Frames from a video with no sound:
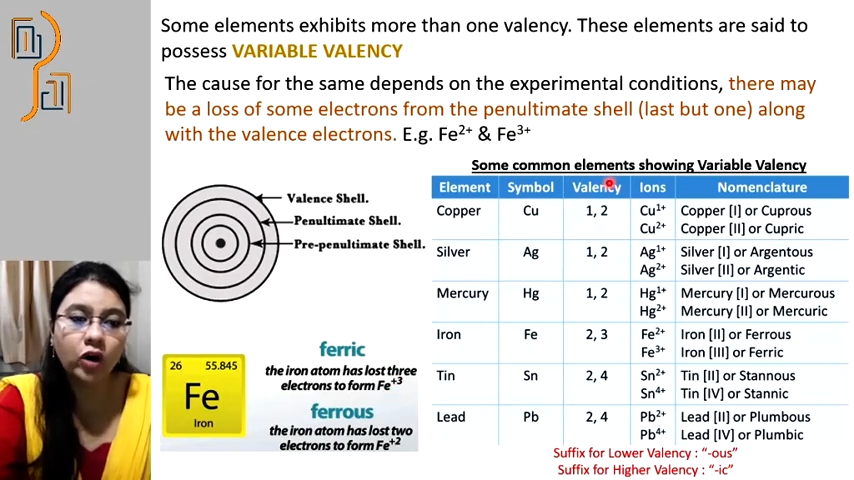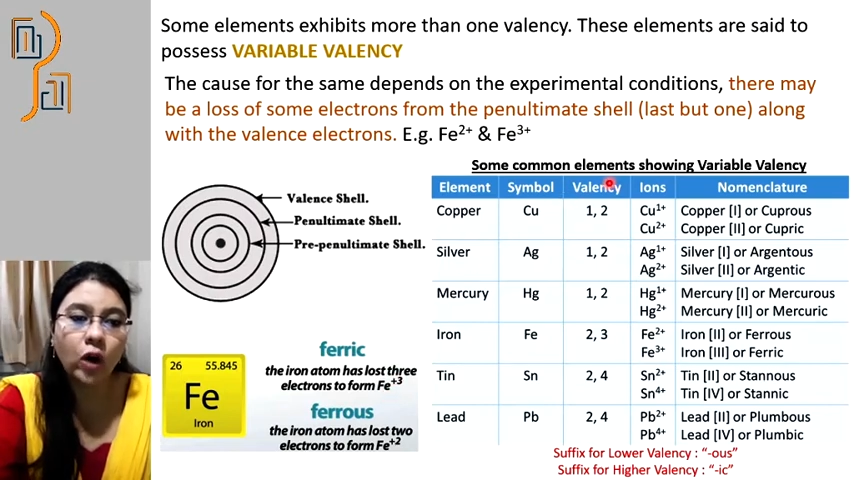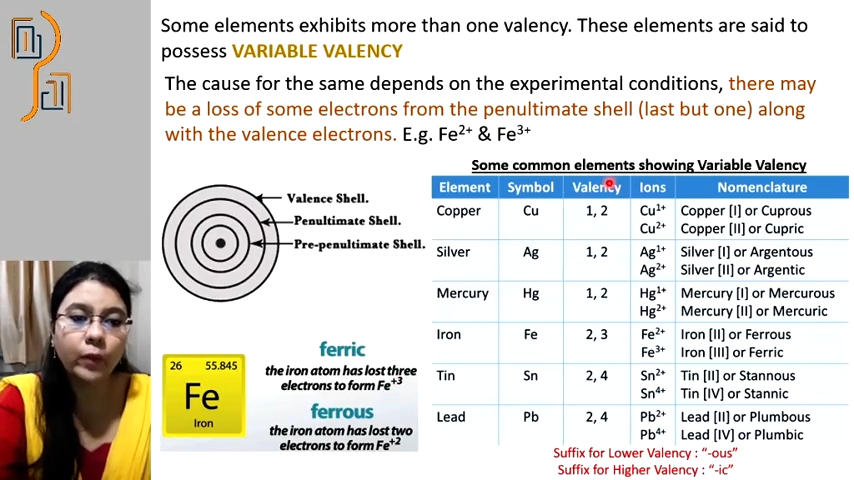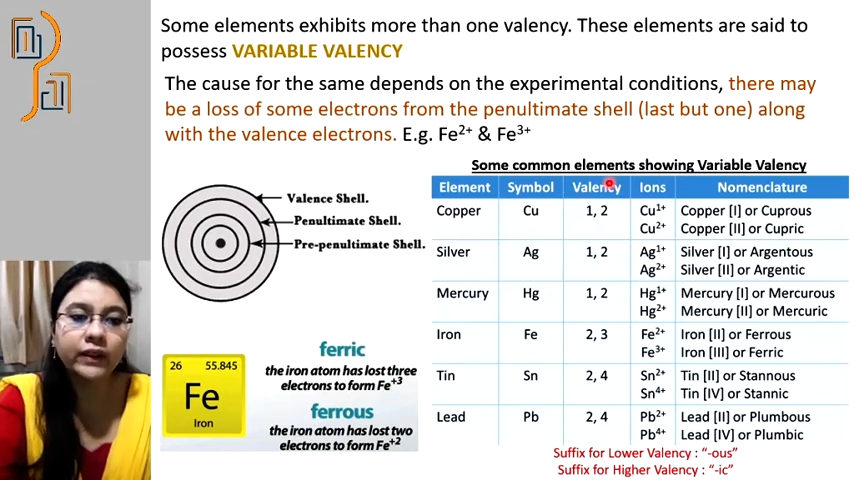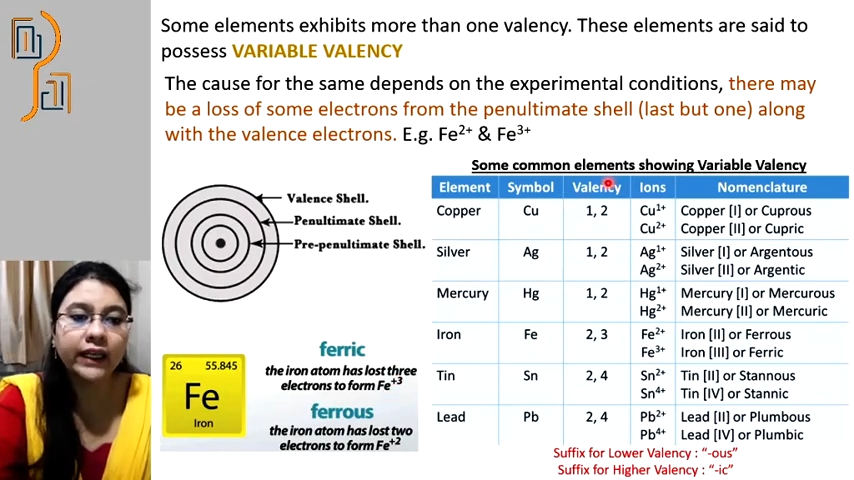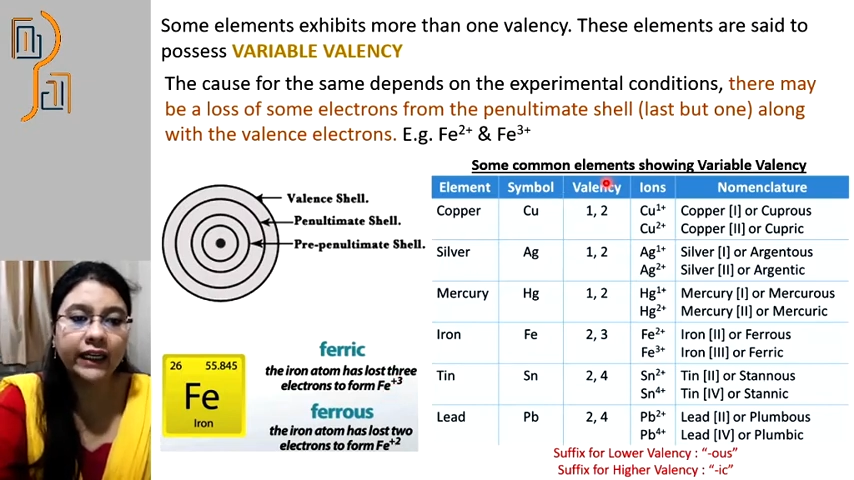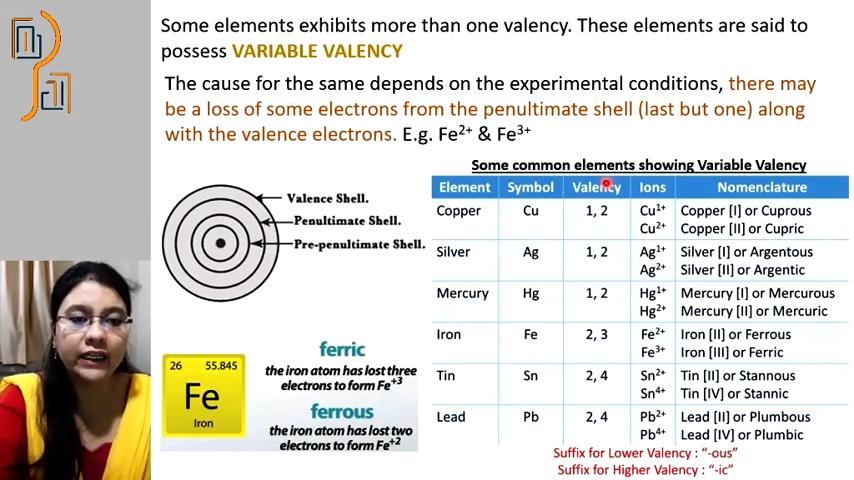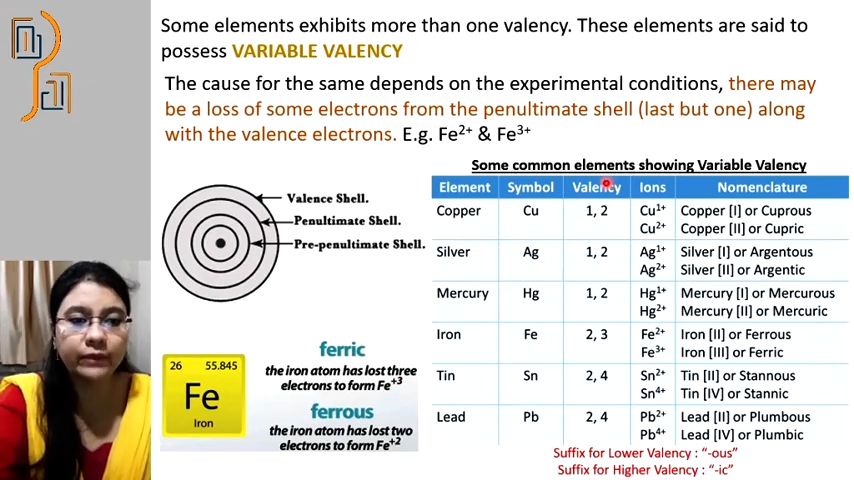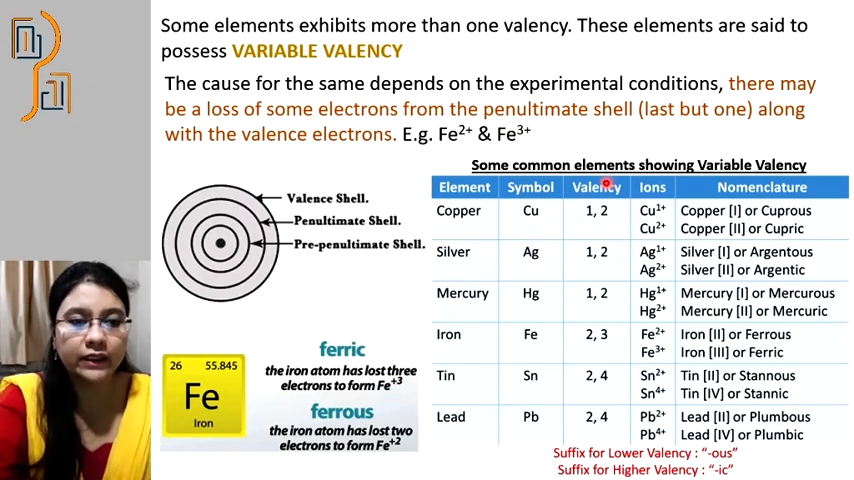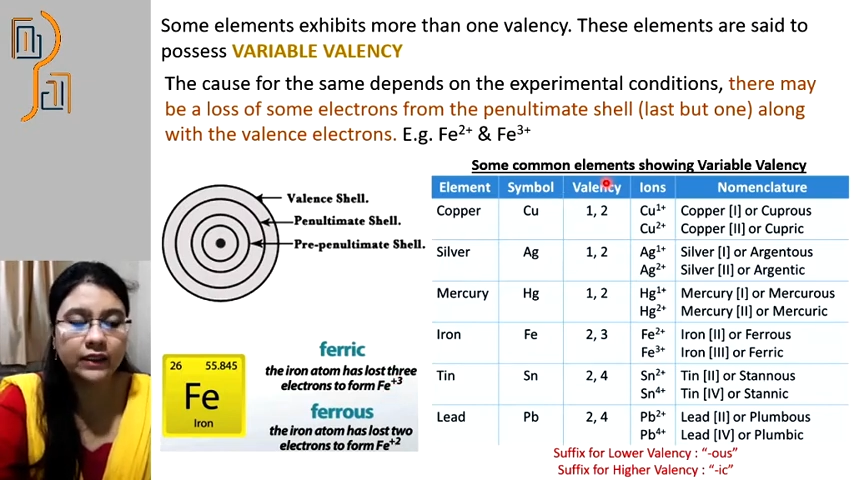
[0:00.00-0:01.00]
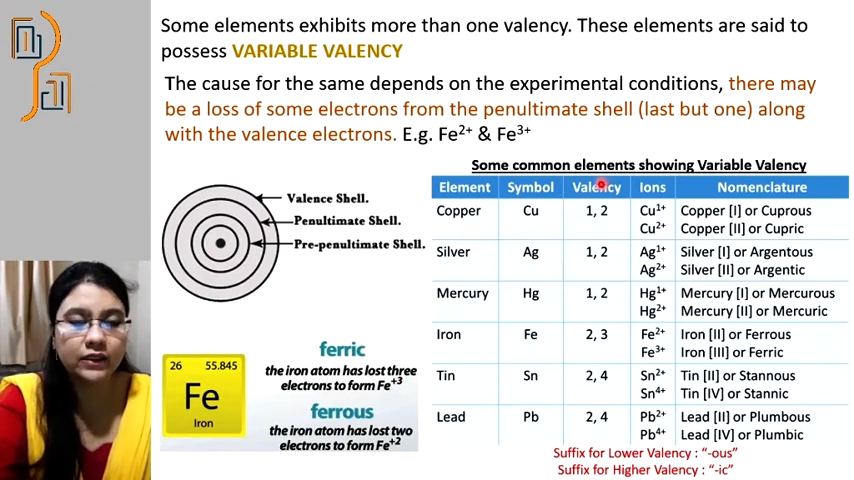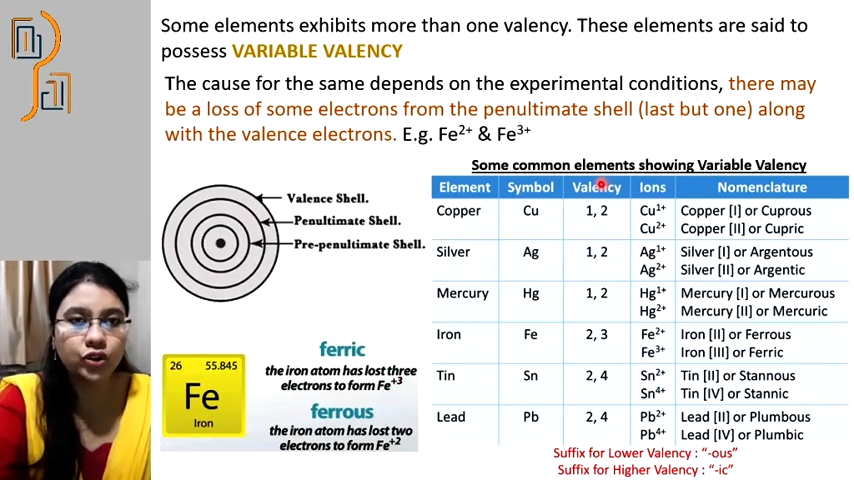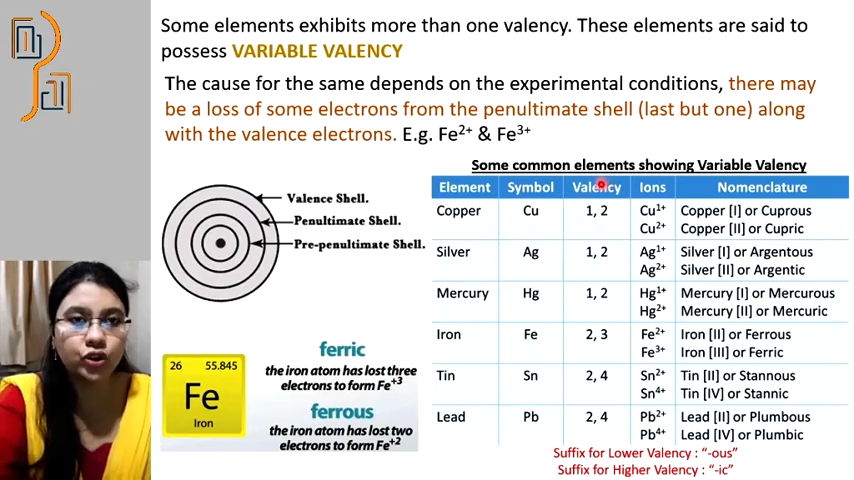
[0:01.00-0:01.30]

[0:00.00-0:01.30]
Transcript: common elements